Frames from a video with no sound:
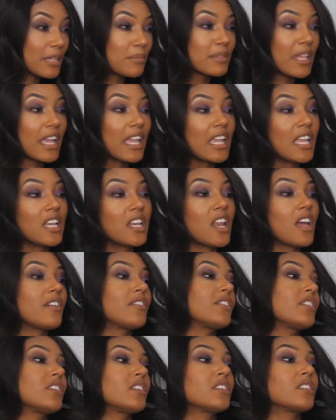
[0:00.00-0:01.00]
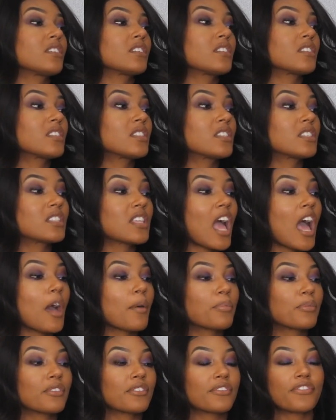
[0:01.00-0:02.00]
seems like he never
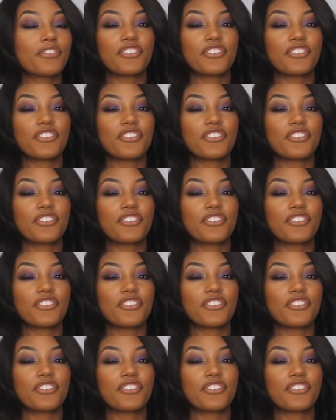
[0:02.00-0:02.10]
stops